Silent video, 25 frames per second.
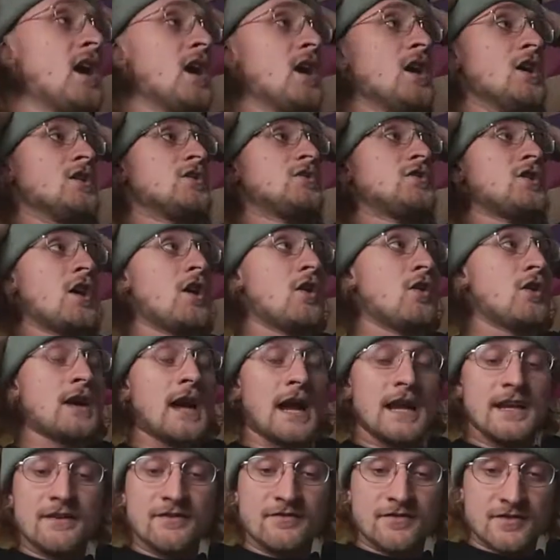So
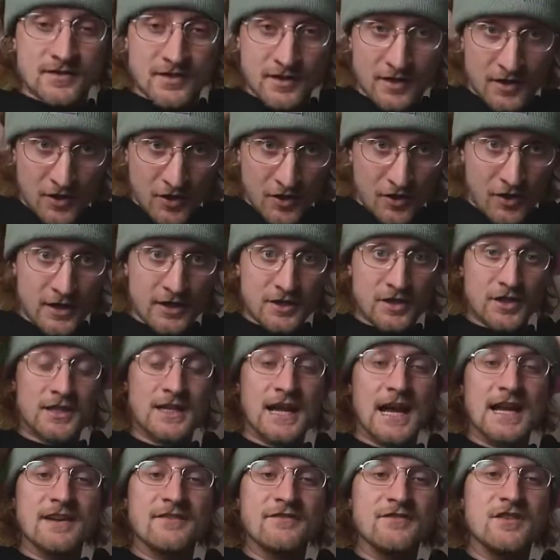kind of security, just
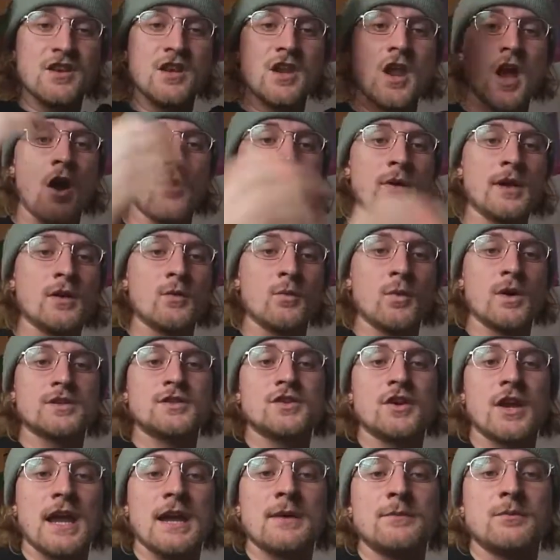kind of knowing what
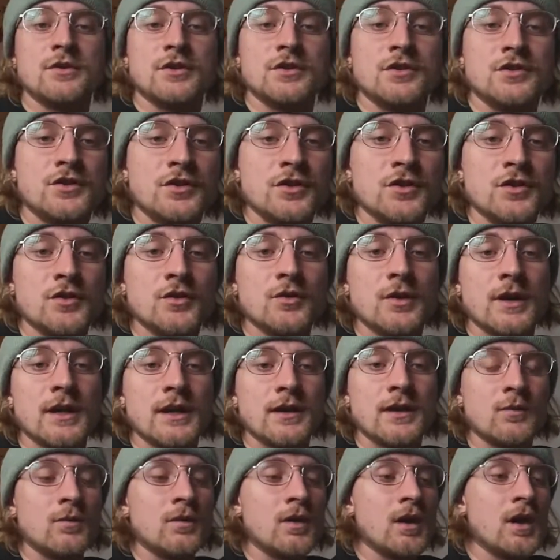you're able to do
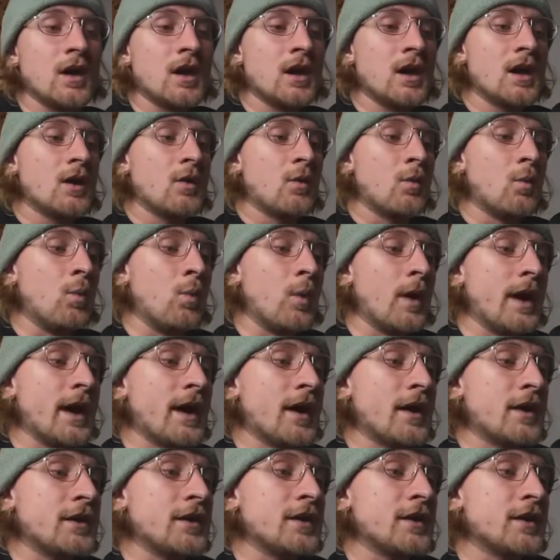and
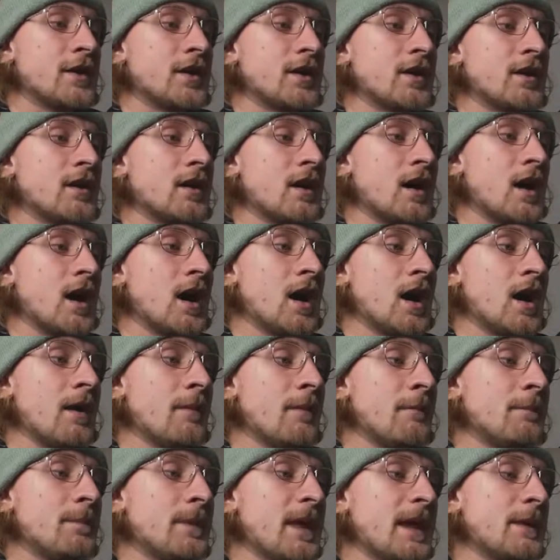where you're
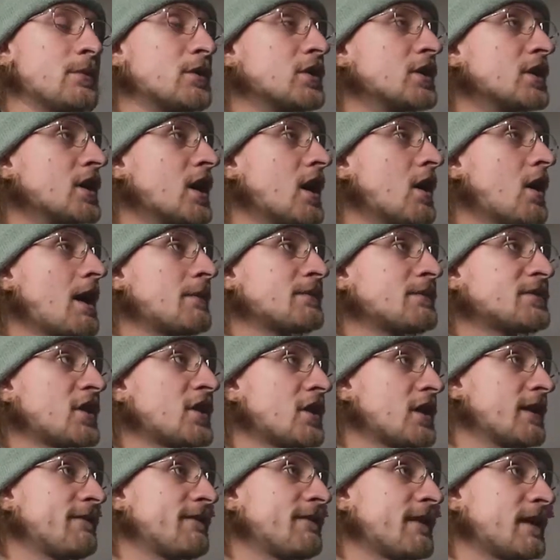able to go. I'm
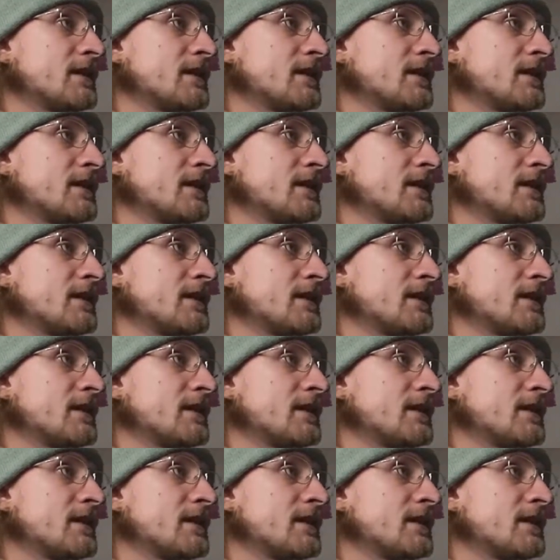sorry if